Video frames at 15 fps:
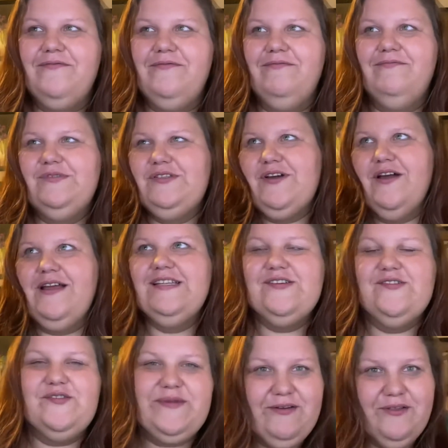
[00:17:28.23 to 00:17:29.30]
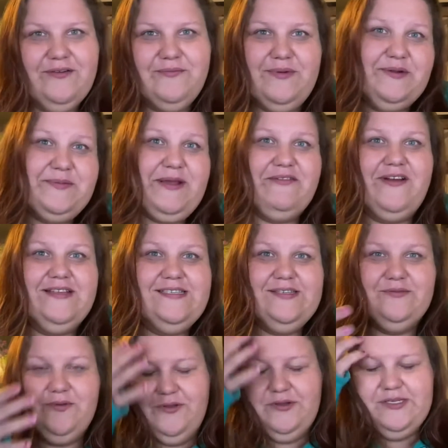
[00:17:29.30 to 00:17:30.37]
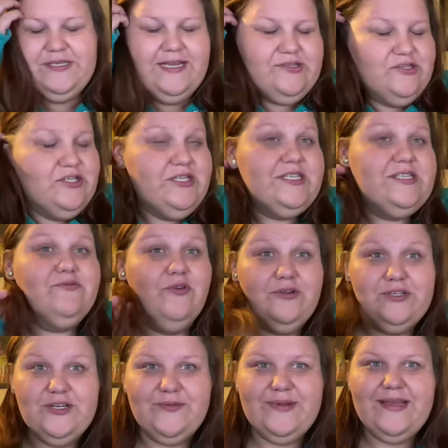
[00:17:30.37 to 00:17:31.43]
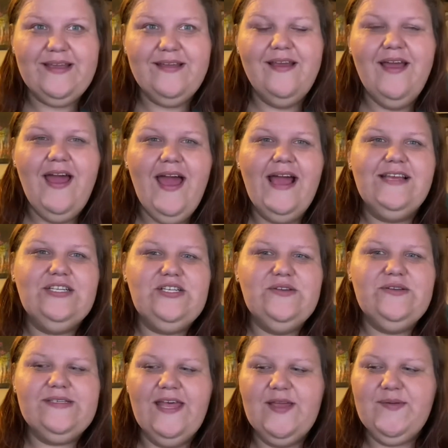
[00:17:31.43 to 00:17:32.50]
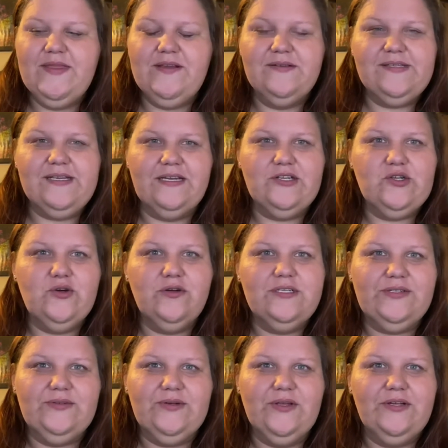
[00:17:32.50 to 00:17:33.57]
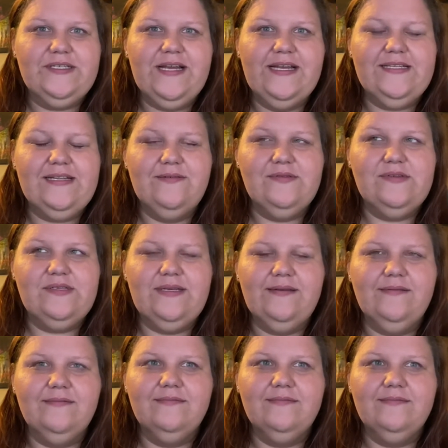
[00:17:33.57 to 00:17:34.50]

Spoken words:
was talking to one of my friends that roller skates. She does roller derby, and she was telling me that there's like a shortage of roller skates. And I was like,